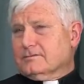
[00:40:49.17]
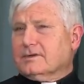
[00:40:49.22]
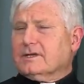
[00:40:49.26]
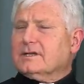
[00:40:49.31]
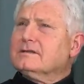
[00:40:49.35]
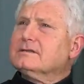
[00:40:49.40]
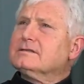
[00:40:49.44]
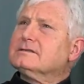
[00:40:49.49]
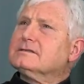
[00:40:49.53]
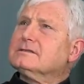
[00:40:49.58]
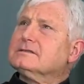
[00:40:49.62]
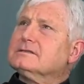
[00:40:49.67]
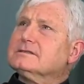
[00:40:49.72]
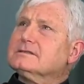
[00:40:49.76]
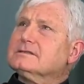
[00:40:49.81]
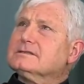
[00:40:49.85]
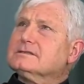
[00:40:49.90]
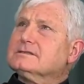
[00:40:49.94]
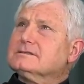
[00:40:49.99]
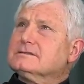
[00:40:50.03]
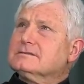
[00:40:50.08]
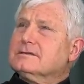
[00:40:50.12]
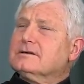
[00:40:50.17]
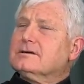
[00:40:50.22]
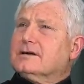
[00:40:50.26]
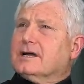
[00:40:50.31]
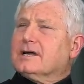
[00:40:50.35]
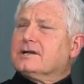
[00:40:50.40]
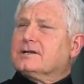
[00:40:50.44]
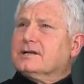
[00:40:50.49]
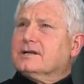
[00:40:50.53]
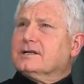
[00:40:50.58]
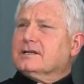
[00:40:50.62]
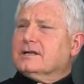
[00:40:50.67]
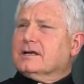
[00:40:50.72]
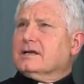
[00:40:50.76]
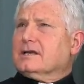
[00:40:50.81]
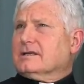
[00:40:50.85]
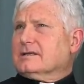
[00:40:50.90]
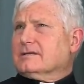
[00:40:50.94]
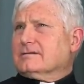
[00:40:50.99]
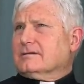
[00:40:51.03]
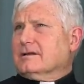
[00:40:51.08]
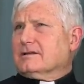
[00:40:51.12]
Well, no, actually
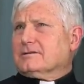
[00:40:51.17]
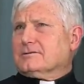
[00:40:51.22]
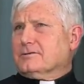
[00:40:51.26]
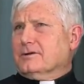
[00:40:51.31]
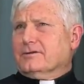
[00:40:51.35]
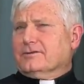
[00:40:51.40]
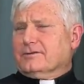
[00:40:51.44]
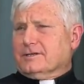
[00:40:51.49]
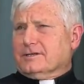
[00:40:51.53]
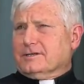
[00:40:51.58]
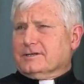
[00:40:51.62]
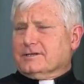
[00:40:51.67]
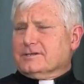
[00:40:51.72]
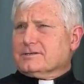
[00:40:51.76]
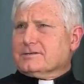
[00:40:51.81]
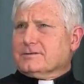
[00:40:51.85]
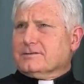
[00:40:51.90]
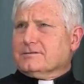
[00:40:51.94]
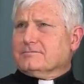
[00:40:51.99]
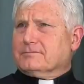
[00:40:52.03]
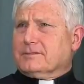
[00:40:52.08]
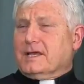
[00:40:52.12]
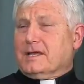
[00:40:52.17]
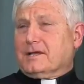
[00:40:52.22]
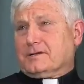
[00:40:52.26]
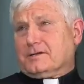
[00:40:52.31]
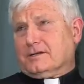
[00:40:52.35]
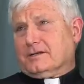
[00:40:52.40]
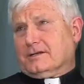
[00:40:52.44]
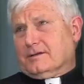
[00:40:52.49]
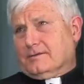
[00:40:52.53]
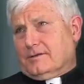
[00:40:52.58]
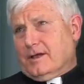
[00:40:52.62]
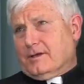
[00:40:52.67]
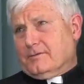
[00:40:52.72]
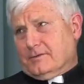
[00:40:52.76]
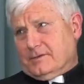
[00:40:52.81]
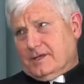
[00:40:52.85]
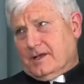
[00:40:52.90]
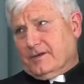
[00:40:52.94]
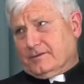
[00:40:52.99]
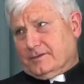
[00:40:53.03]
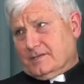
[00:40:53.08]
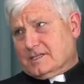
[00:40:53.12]
not 1,200 years. Actually, I
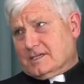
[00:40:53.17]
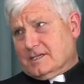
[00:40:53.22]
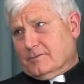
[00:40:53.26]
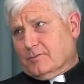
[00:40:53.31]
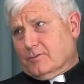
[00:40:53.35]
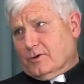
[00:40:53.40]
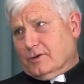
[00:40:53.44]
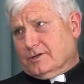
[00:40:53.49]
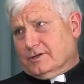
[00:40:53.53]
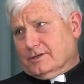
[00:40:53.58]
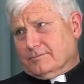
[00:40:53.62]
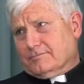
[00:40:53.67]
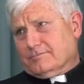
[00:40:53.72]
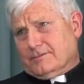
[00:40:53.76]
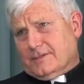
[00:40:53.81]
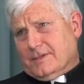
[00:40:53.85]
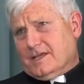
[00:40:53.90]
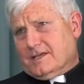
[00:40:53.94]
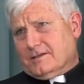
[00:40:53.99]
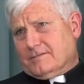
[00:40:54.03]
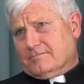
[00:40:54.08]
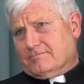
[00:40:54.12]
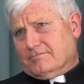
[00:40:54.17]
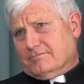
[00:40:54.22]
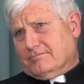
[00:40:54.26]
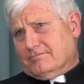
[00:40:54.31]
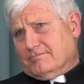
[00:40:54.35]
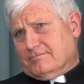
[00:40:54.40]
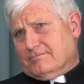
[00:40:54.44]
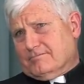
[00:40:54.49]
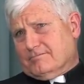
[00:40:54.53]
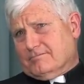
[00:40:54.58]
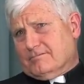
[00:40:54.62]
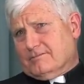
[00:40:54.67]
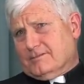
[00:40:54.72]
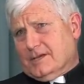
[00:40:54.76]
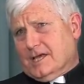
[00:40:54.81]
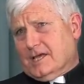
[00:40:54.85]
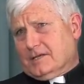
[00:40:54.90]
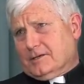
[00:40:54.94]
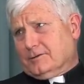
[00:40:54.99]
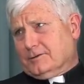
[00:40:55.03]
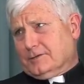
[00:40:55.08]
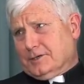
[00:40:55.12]
would have to say more like
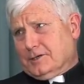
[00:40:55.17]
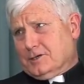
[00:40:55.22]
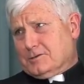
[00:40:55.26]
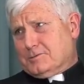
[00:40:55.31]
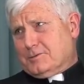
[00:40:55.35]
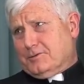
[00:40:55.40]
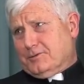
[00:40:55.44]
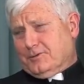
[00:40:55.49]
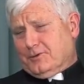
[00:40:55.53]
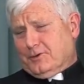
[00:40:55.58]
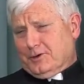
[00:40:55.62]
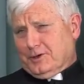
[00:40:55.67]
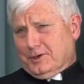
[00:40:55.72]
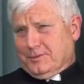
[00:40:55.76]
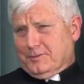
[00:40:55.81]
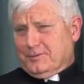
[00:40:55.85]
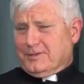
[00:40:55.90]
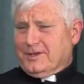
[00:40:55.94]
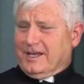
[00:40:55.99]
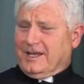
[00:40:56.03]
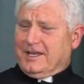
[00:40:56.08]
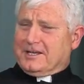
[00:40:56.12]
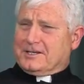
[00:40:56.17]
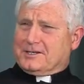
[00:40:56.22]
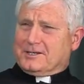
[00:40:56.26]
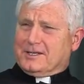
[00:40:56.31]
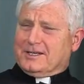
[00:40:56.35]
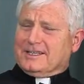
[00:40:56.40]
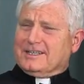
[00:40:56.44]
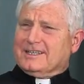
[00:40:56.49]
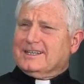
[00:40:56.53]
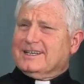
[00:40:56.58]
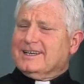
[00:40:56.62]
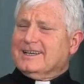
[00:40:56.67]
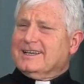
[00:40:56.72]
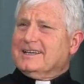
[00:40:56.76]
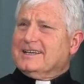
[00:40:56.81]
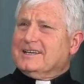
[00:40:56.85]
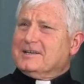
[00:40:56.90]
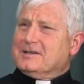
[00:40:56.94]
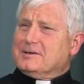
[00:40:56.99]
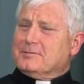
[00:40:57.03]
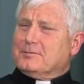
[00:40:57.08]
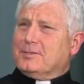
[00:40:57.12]
900 years before him, actually.
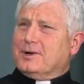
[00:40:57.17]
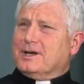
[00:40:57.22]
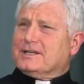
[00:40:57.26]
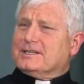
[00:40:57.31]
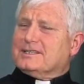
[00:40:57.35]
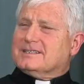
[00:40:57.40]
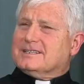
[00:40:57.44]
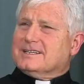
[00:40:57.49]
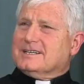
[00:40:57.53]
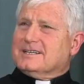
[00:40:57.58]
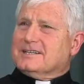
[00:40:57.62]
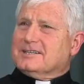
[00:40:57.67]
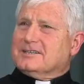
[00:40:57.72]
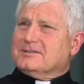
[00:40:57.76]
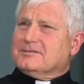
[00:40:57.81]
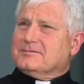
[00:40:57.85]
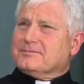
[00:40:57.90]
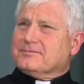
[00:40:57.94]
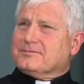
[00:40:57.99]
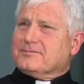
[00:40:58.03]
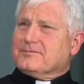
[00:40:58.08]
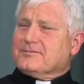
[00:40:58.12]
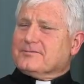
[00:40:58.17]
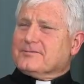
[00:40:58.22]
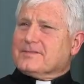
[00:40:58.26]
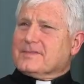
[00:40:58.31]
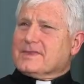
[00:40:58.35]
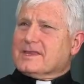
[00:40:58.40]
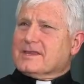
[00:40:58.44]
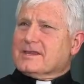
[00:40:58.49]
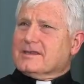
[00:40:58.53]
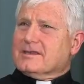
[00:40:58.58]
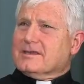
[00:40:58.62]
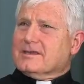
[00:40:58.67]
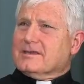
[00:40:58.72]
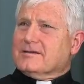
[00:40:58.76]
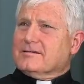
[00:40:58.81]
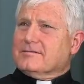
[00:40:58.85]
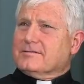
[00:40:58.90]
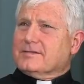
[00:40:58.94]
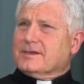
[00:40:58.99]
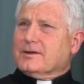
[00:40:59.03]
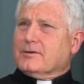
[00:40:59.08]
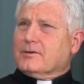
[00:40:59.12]
But
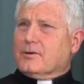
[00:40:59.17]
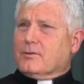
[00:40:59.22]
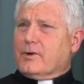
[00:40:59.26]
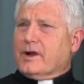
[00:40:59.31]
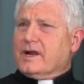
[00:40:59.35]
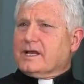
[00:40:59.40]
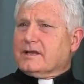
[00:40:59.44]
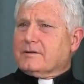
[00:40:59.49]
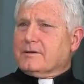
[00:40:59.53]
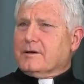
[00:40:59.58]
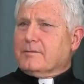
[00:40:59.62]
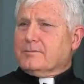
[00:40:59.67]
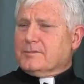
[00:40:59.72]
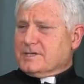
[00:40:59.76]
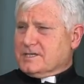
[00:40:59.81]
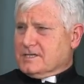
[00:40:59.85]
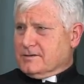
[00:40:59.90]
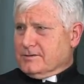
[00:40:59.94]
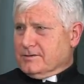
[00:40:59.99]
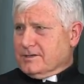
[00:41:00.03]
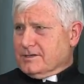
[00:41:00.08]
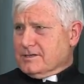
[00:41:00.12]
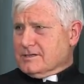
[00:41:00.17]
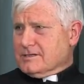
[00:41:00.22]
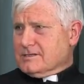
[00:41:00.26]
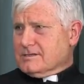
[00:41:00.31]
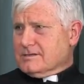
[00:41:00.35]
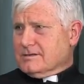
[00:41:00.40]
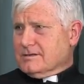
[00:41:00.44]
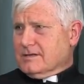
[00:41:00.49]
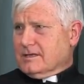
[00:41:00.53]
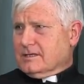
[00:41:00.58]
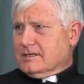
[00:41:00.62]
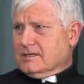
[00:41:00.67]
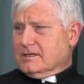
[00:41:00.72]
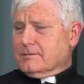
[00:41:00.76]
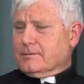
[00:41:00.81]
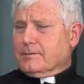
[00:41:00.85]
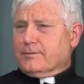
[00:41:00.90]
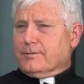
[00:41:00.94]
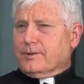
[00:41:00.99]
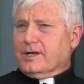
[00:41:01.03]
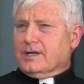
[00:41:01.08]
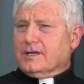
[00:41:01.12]
they were writing about mysteries that the
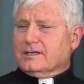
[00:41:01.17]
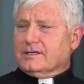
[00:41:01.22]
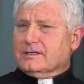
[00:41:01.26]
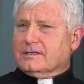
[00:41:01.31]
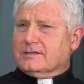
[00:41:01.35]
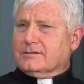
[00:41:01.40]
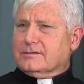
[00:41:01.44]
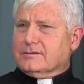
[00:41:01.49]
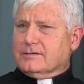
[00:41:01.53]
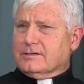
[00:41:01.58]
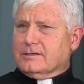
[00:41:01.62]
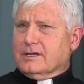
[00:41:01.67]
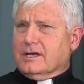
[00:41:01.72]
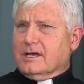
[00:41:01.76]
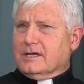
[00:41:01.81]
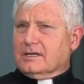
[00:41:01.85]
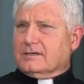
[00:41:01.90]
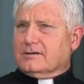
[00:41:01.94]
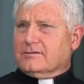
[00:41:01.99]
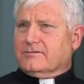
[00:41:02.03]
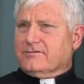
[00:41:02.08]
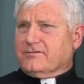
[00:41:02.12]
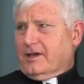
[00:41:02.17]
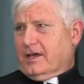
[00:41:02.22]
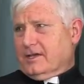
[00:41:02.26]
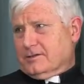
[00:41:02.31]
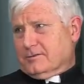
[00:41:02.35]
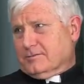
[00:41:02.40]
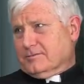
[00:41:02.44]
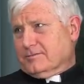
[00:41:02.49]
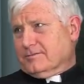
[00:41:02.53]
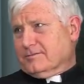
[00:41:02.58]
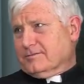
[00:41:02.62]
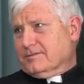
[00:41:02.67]
human mind could not fathom.